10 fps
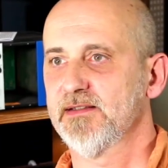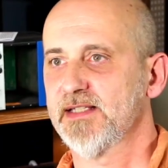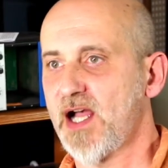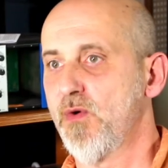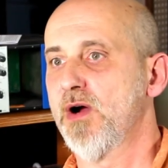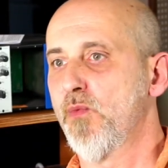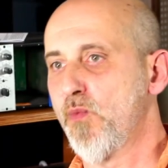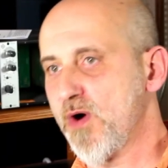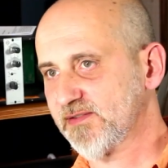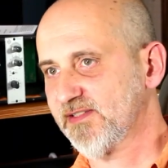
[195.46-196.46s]
Now,
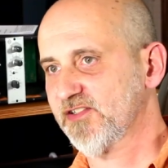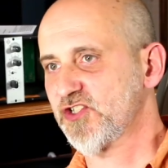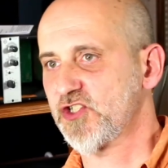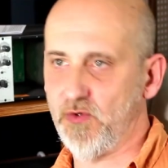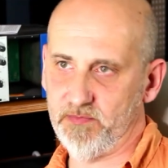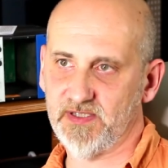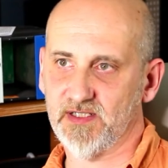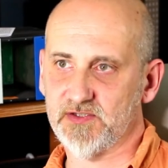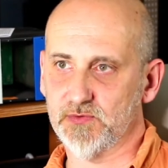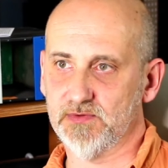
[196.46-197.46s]
what does
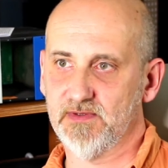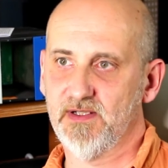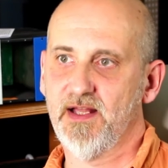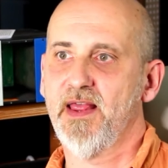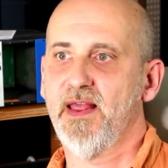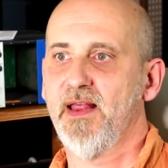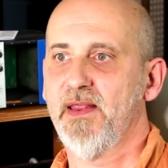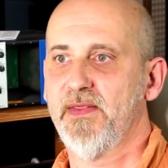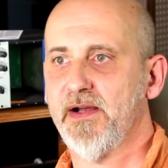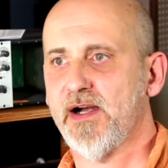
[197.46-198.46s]
STROMTANK do?
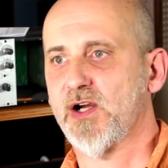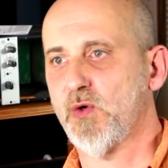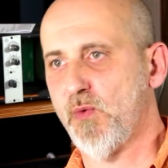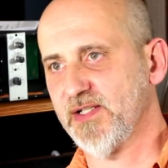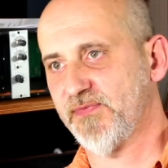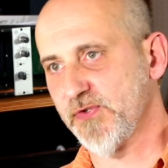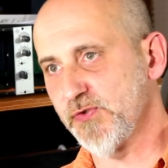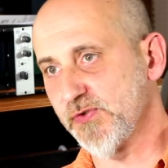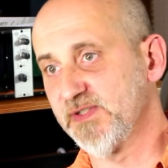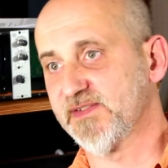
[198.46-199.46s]
There are quite a few
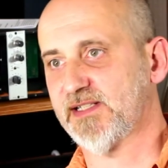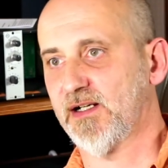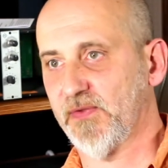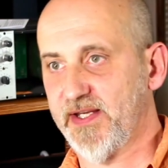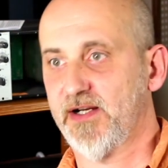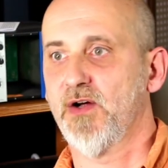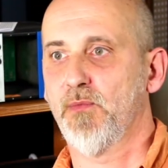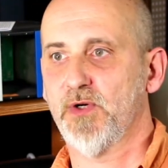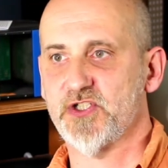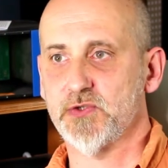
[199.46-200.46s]
units out there
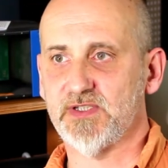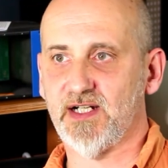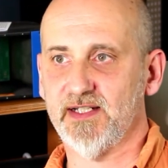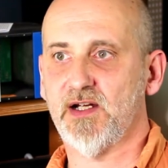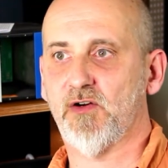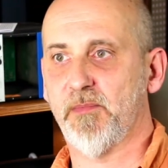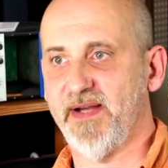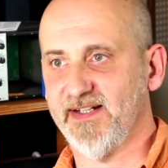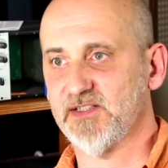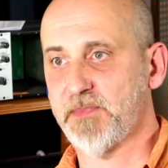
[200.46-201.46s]
which should clean our
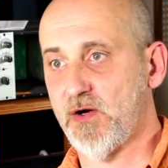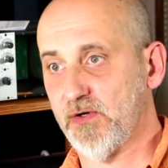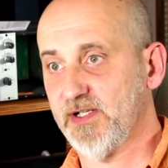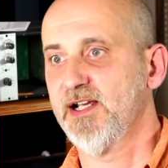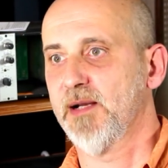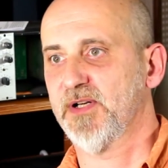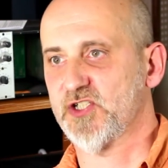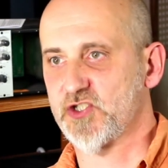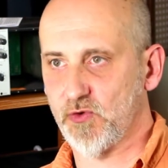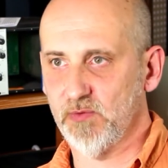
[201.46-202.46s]
mains power, but
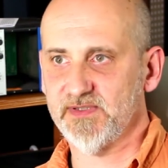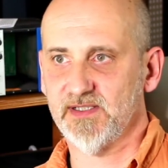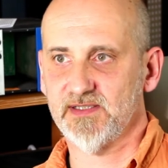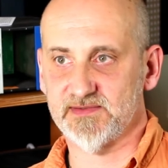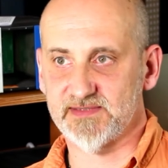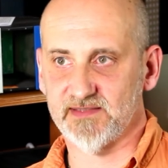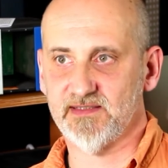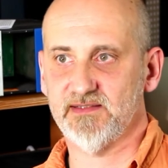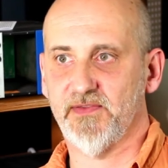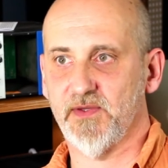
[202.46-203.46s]
STROMTANK does
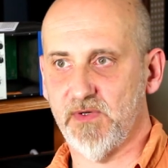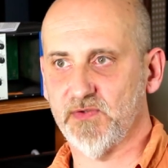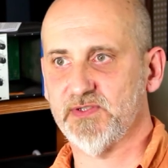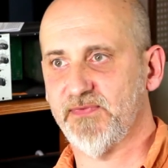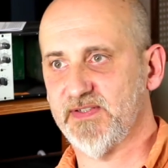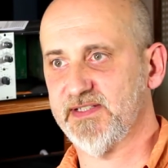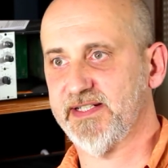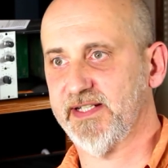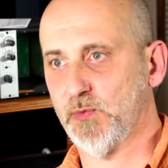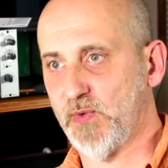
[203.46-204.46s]
it in the most
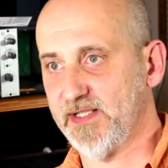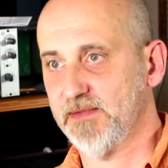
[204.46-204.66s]
sophisticated way.